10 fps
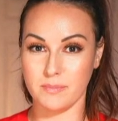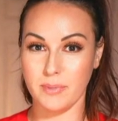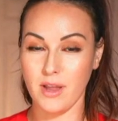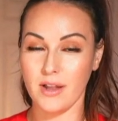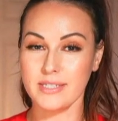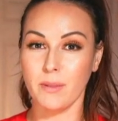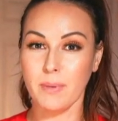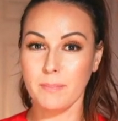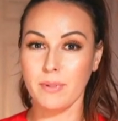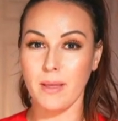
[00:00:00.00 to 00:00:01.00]
not tell
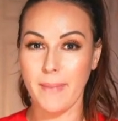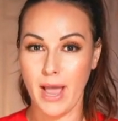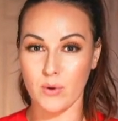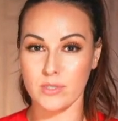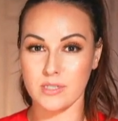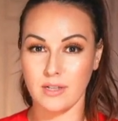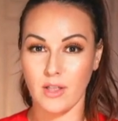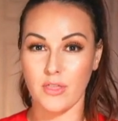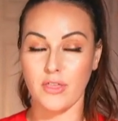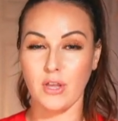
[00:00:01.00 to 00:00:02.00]
people about
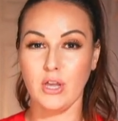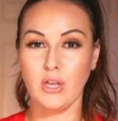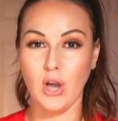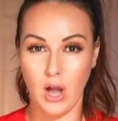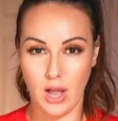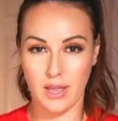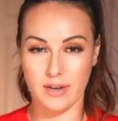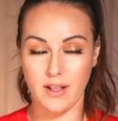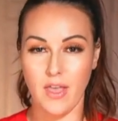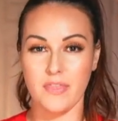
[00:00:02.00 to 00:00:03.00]
the God
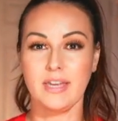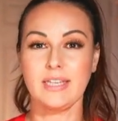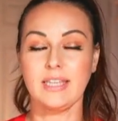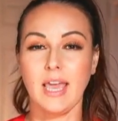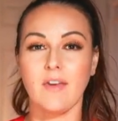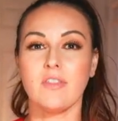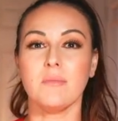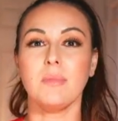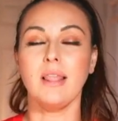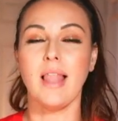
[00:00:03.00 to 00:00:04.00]
that gave them
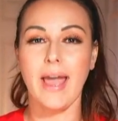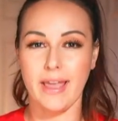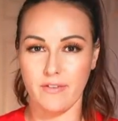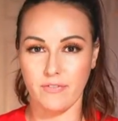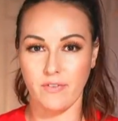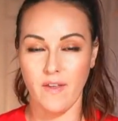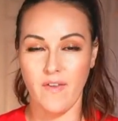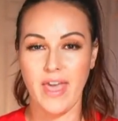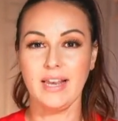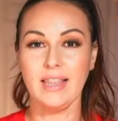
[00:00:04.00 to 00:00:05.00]
life
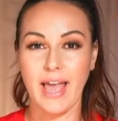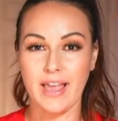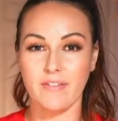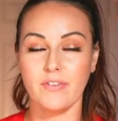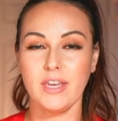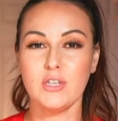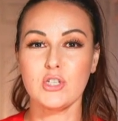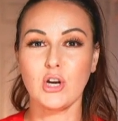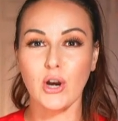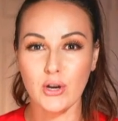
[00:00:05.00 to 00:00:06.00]
and life
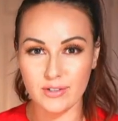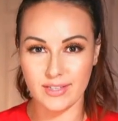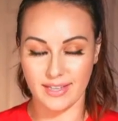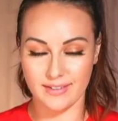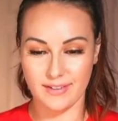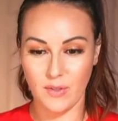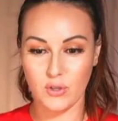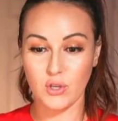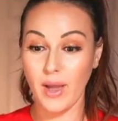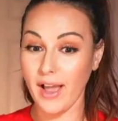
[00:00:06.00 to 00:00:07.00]
eternally.
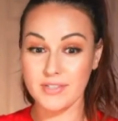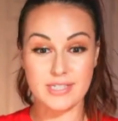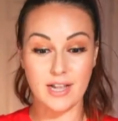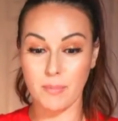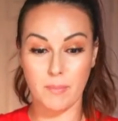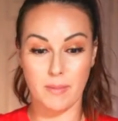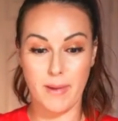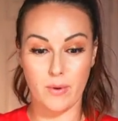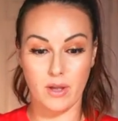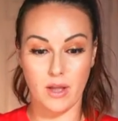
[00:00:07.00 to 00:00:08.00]
You have to tell people
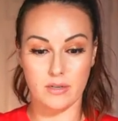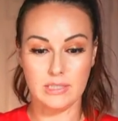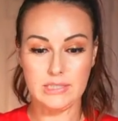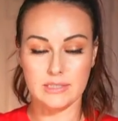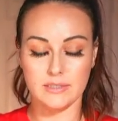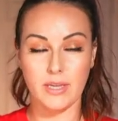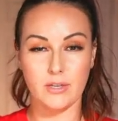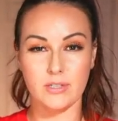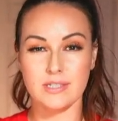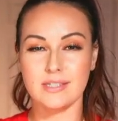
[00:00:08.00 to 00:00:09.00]
about God.
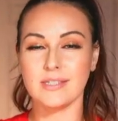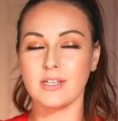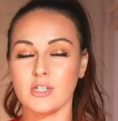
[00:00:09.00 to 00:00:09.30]
This is such a